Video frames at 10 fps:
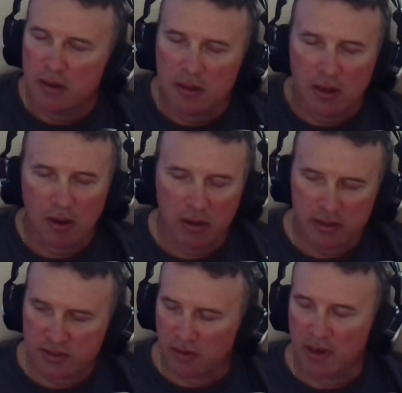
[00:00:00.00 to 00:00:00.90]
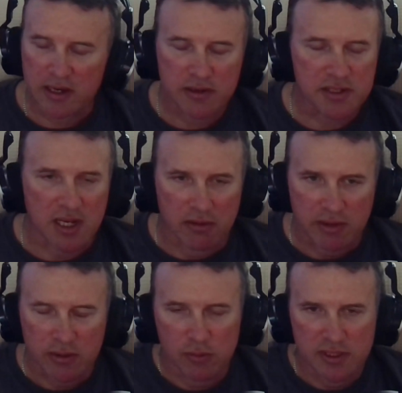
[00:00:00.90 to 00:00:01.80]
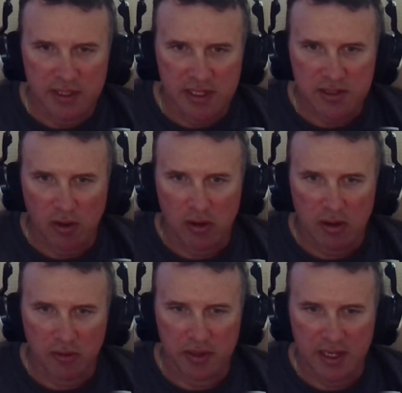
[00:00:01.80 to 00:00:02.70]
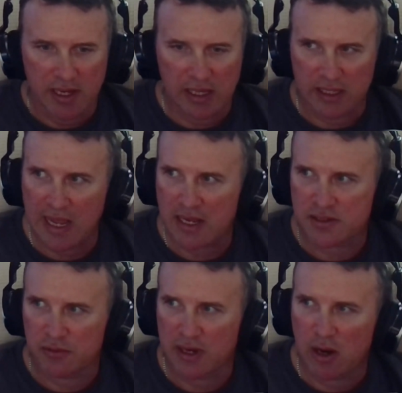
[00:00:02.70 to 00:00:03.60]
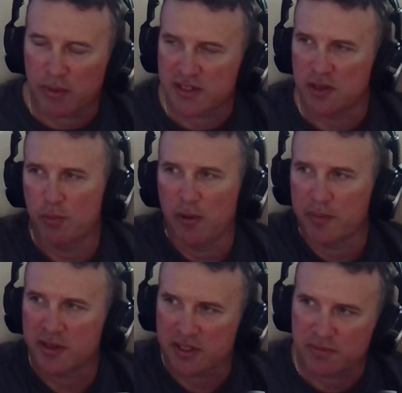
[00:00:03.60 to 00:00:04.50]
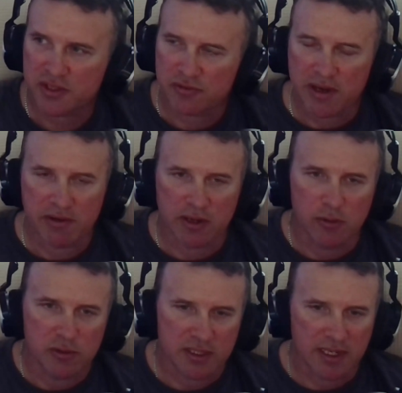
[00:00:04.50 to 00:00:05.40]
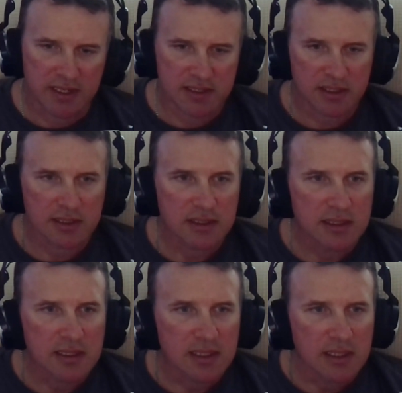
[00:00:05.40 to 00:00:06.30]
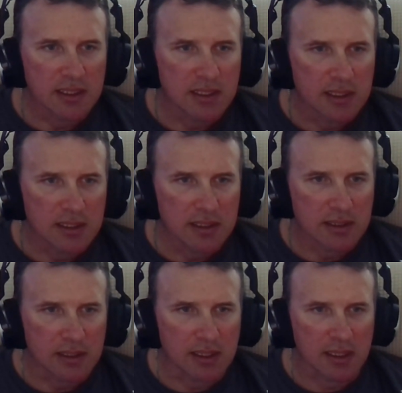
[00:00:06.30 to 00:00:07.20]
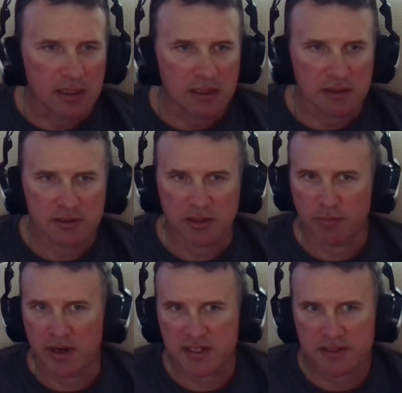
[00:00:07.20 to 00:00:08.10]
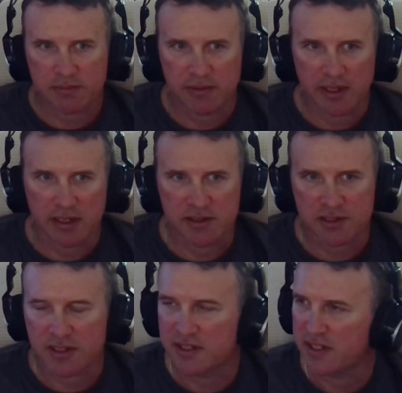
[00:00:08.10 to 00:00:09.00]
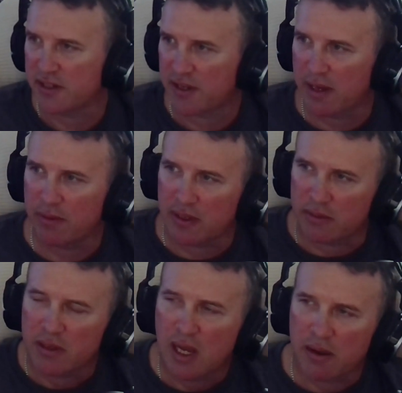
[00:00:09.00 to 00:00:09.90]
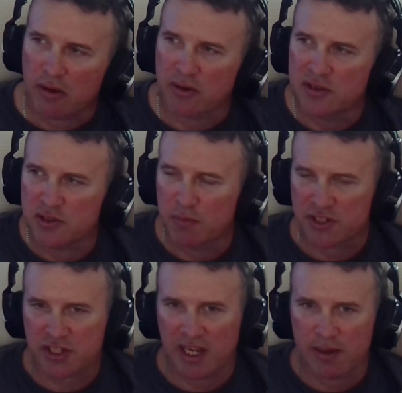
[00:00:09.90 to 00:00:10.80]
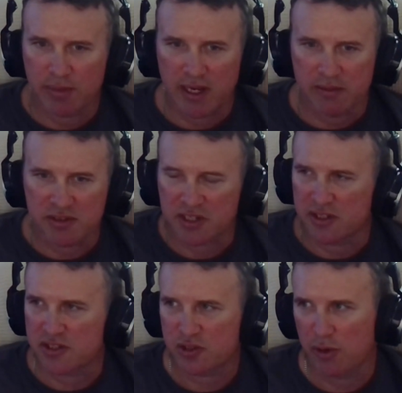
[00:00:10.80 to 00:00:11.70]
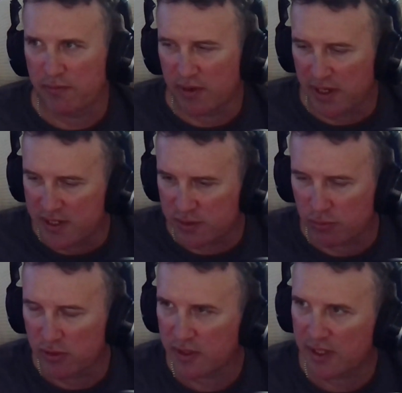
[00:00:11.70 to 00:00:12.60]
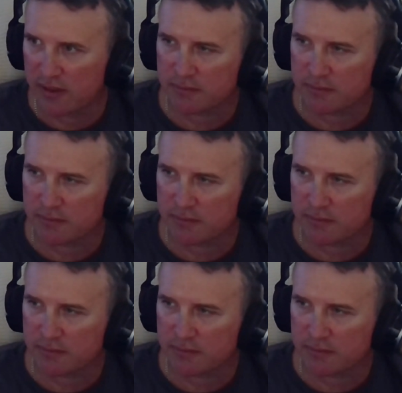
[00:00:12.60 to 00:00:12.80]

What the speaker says: I could start recording this on the Elgato now, but there's no point because I'm screen recording it. I should have pressed thing and just continue game. I'm not going to do much gameplay. I'm just going to show you that it is working.